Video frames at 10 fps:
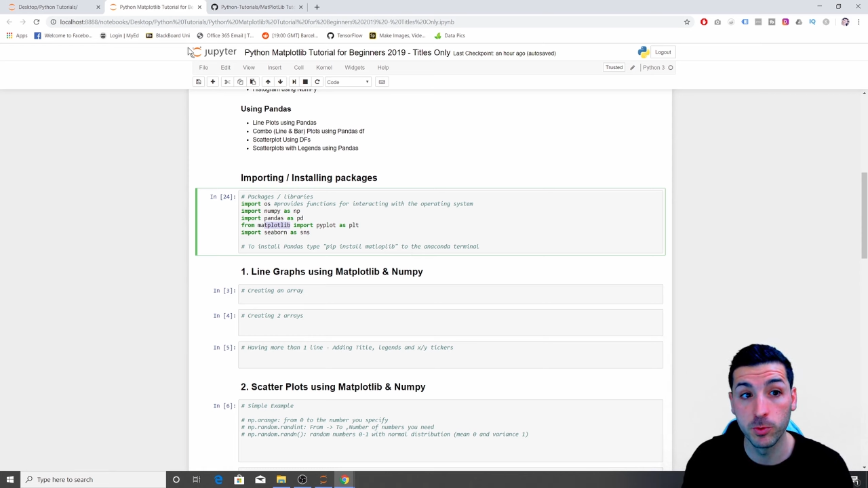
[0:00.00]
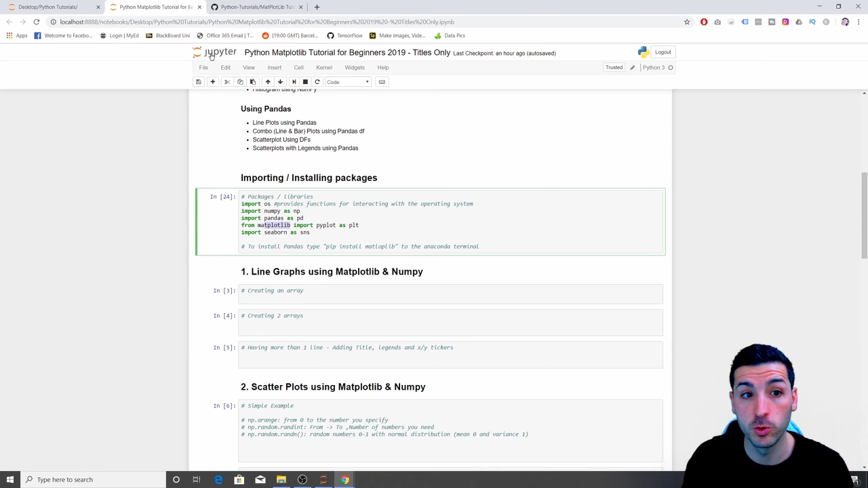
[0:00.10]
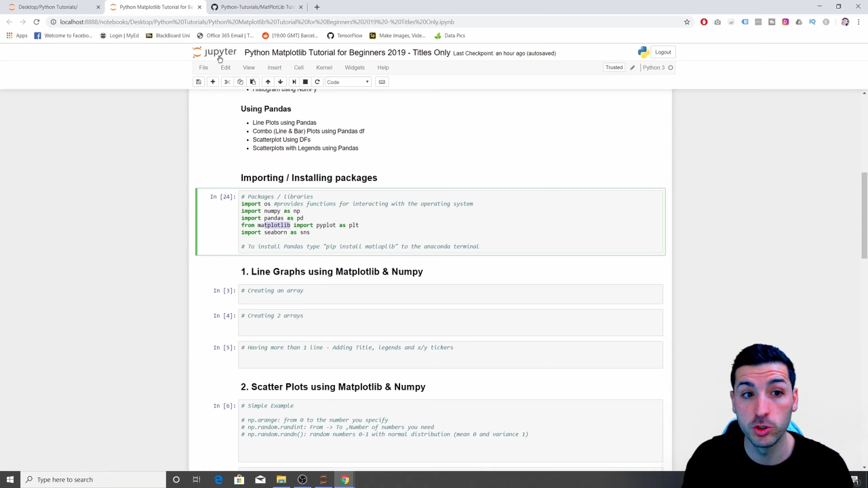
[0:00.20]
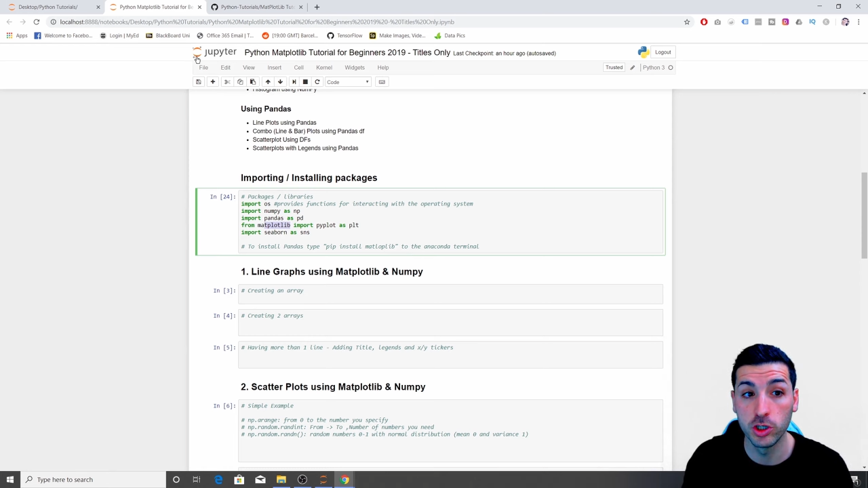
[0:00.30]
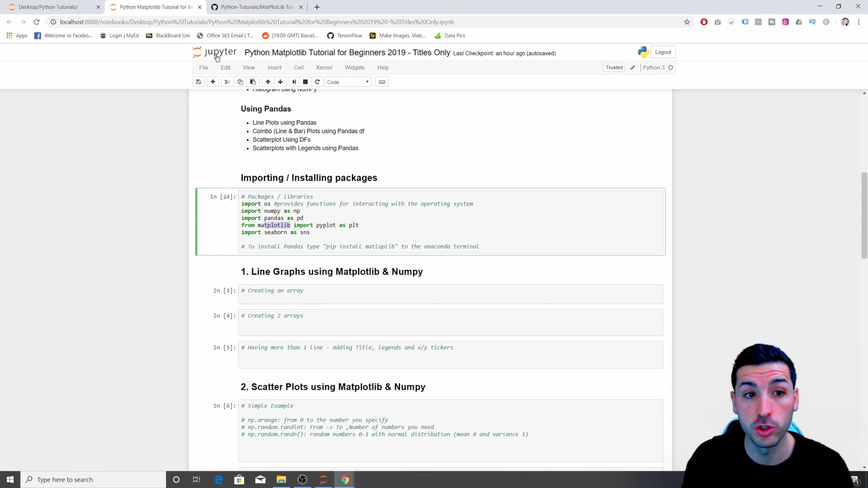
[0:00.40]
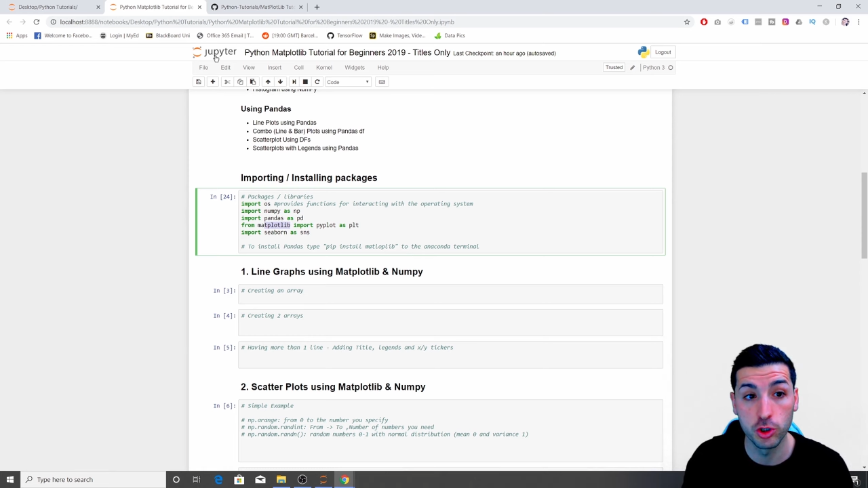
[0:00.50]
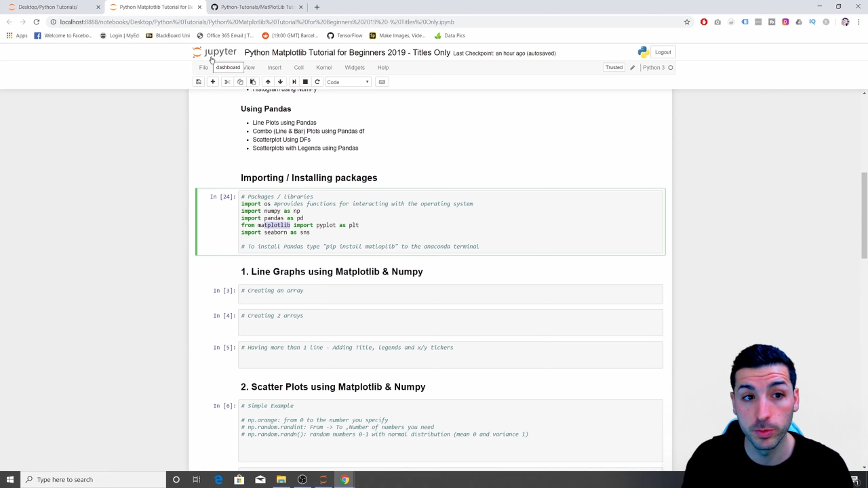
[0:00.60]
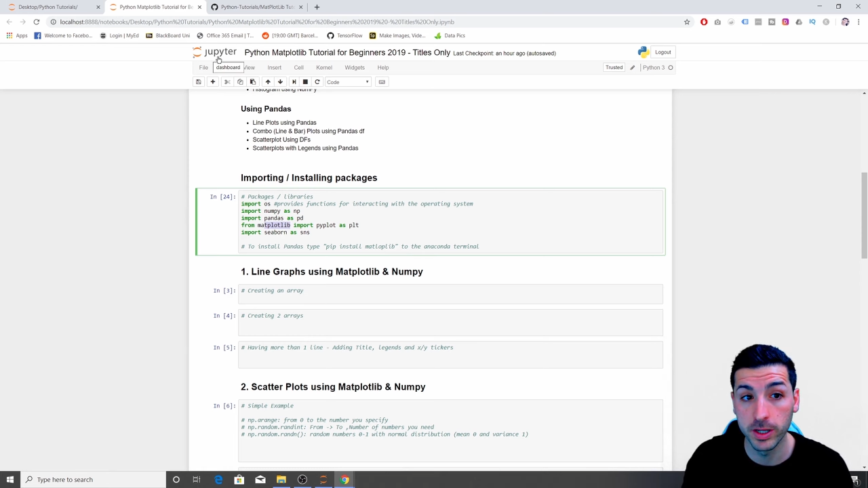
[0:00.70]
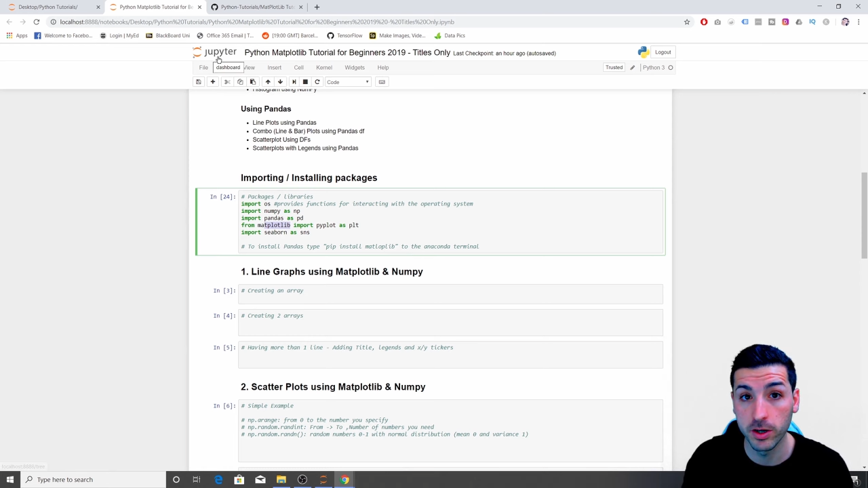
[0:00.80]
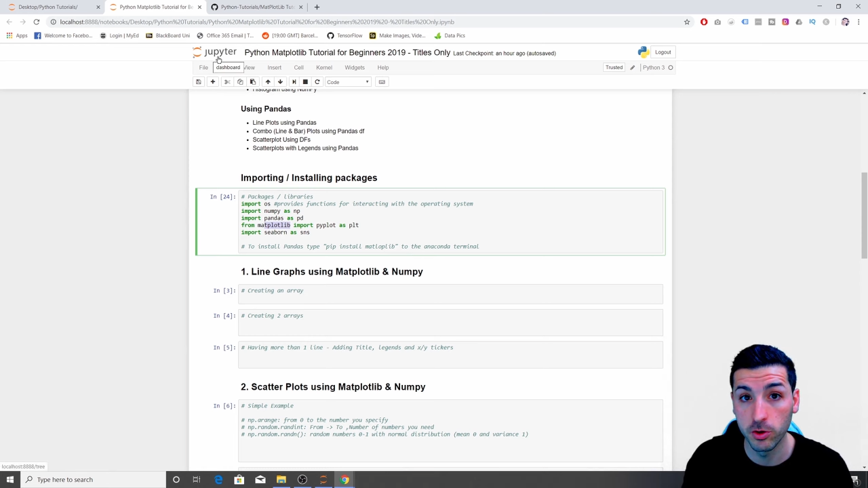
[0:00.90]
using
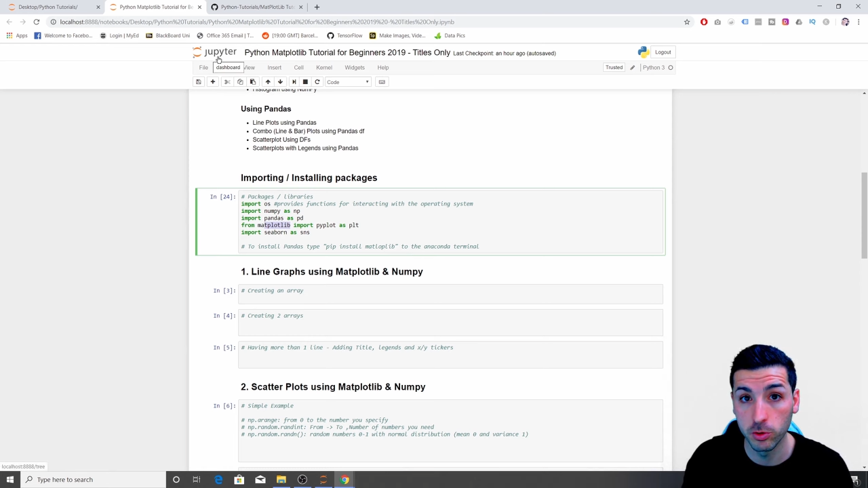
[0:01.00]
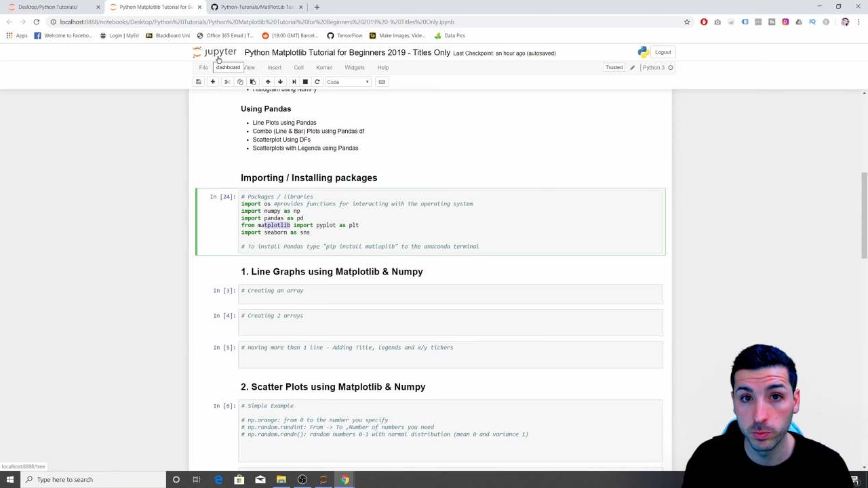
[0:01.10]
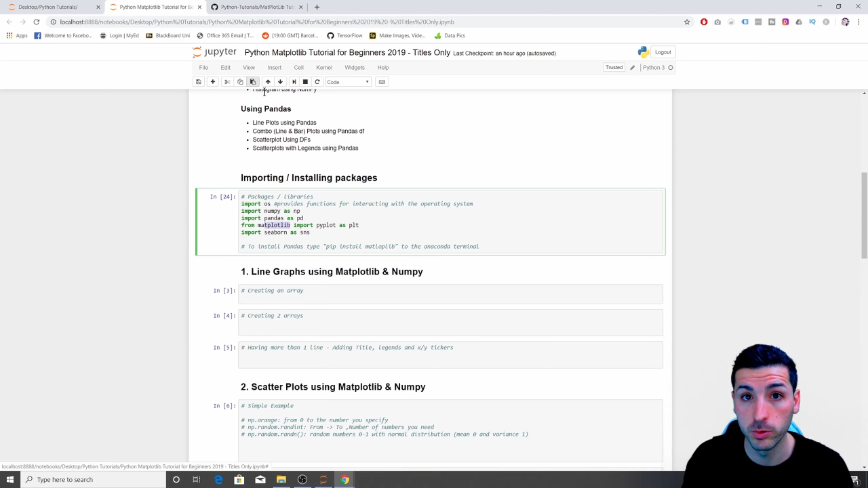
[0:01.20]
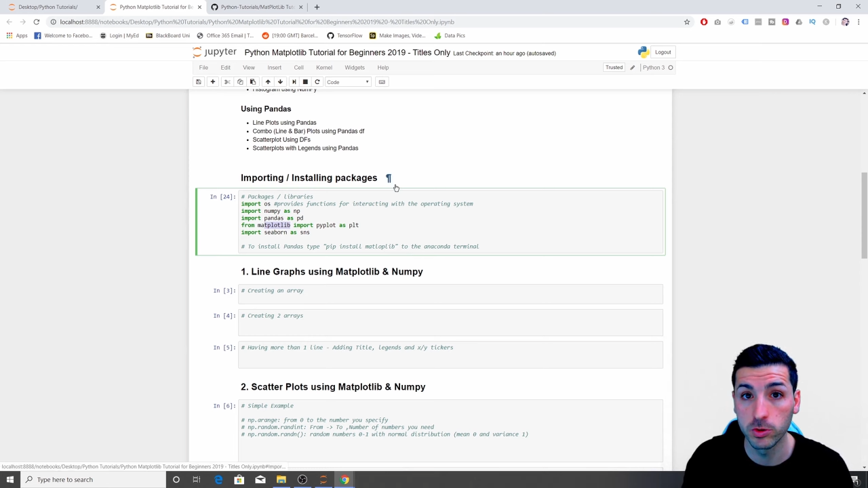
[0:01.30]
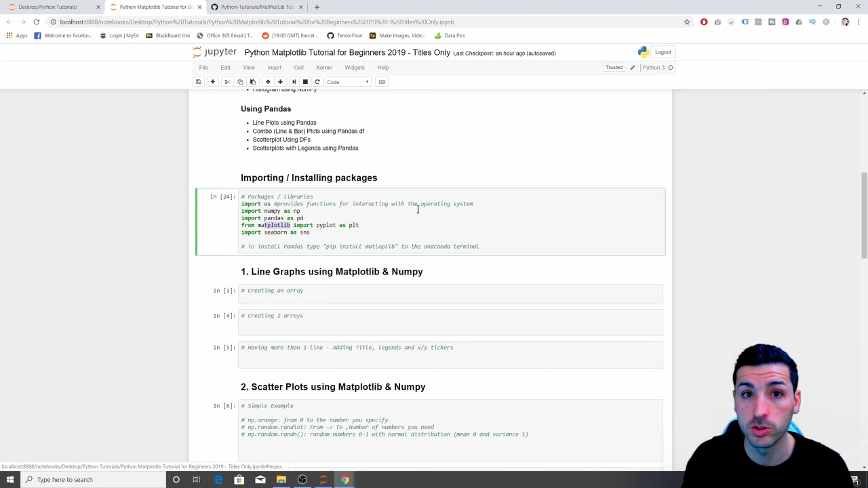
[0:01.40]
Jupyter notebooks,